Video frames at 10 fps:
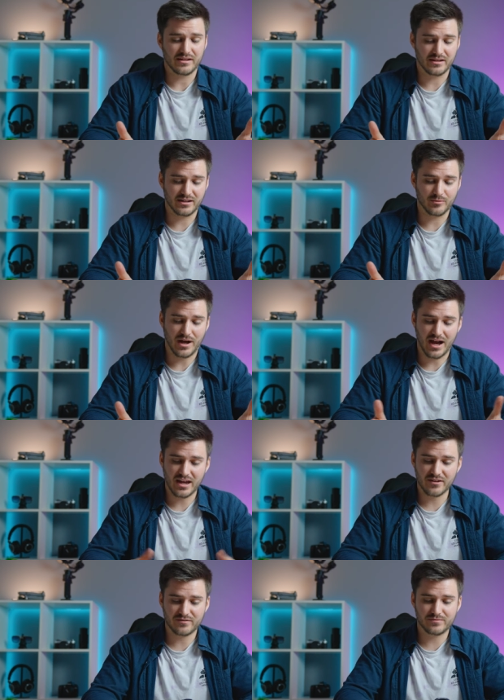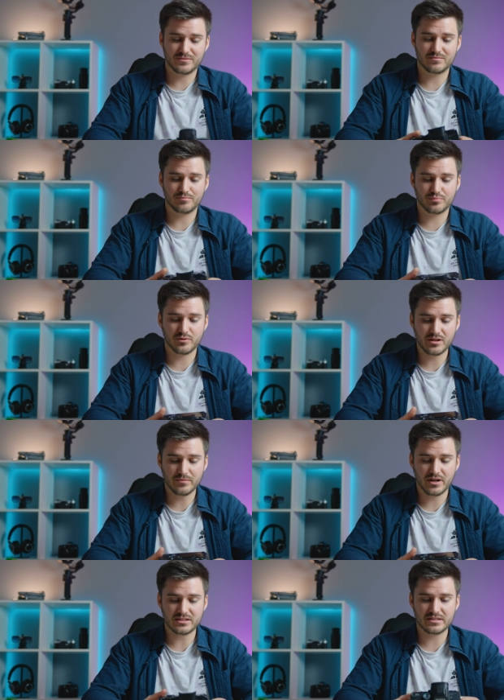Um, I've pretty
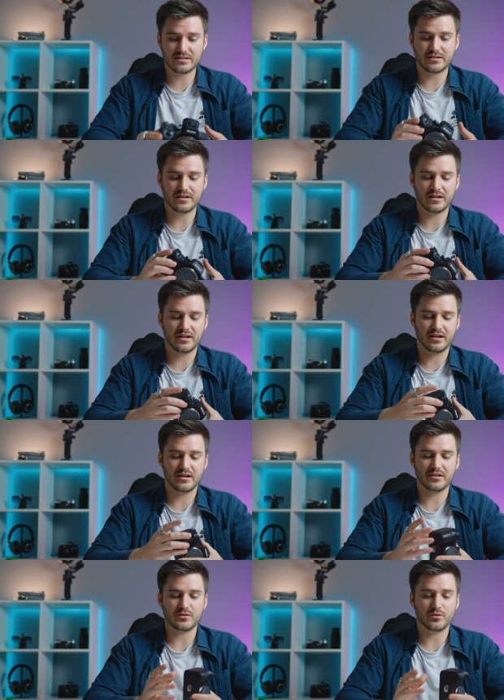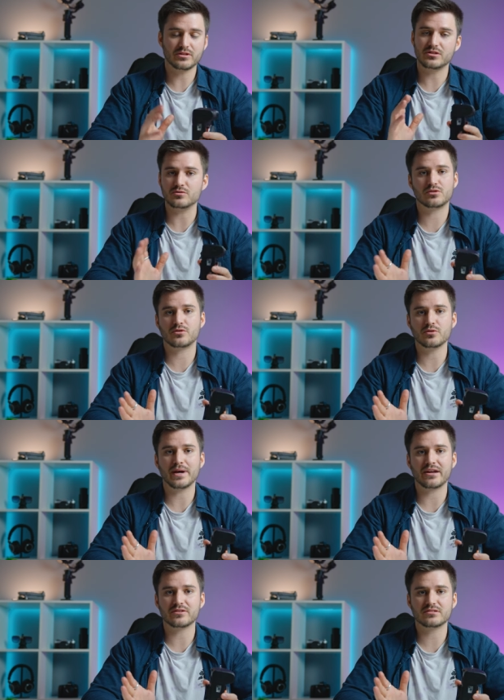much uh, only used two
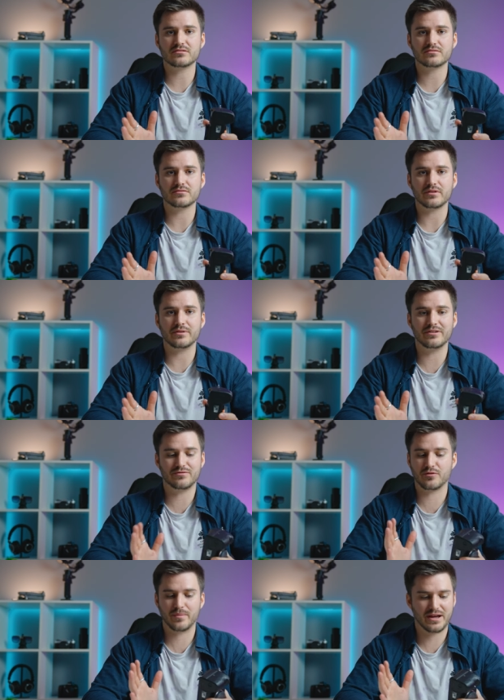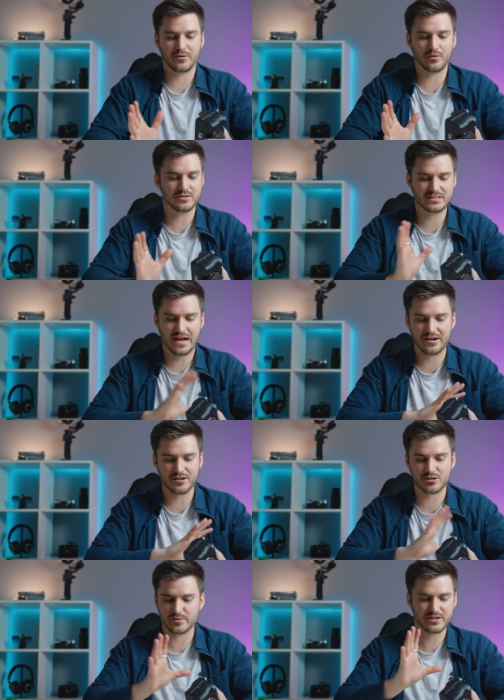batteries for my whole
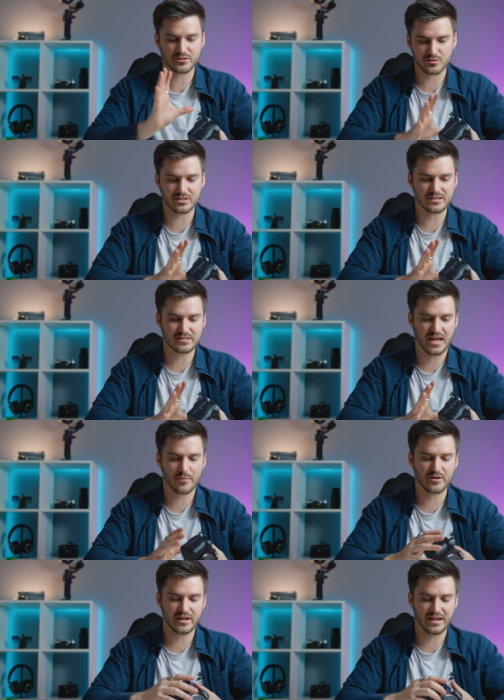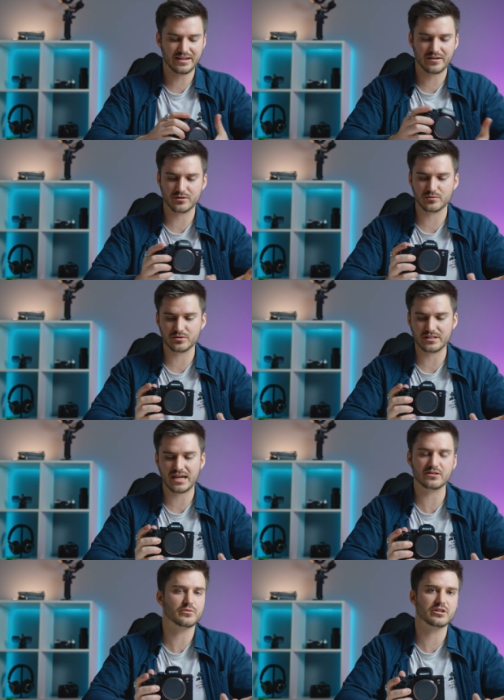entire career using this camera and I never really
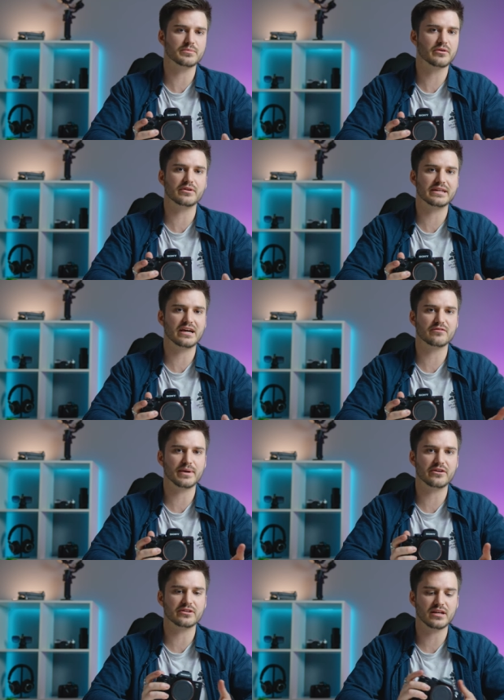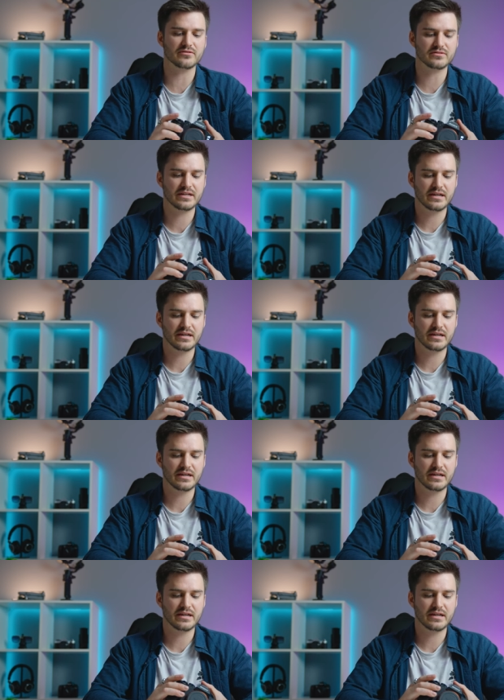had to worry about running out of battery life.